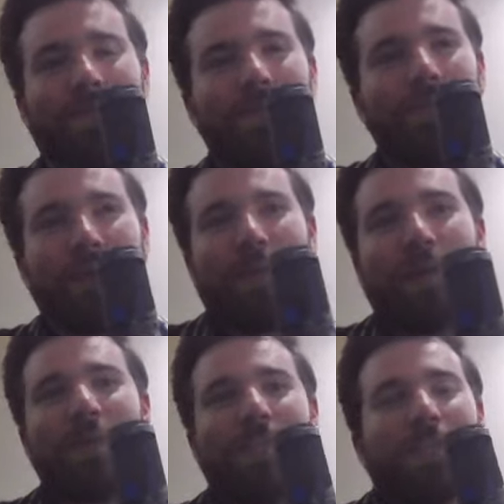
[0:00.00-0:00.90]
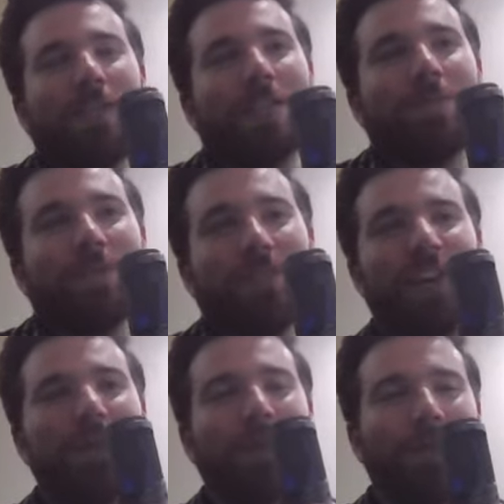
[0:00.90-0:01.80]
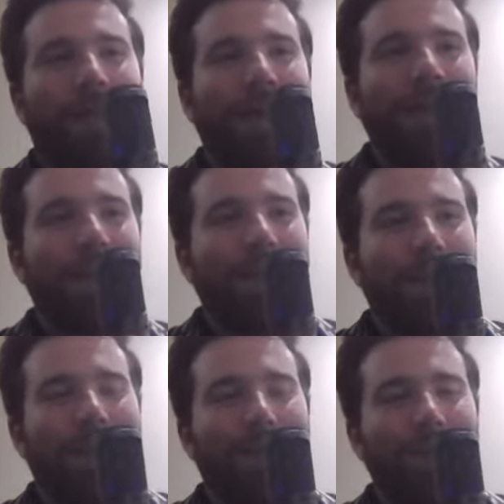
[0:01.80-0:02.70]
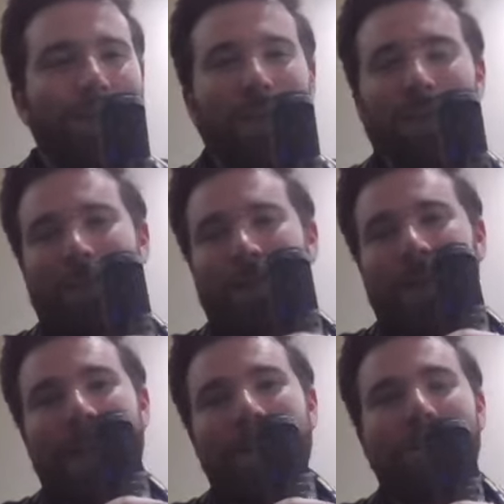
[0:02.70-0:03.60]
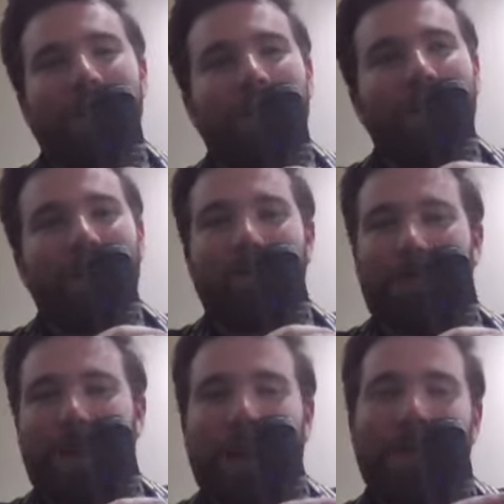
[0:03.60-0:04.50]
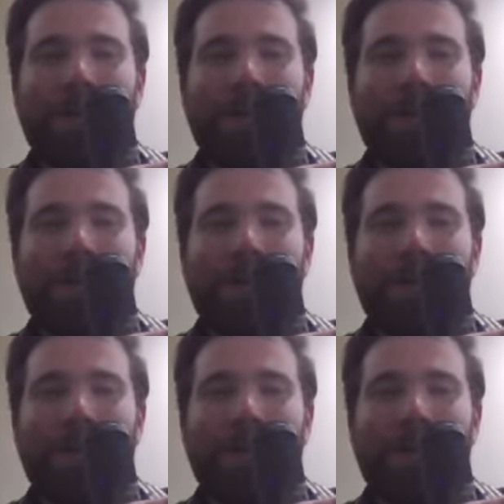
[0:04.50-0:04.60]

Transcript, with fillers: are doing with the teams in general? Like, you think that they're in it for the love of the game?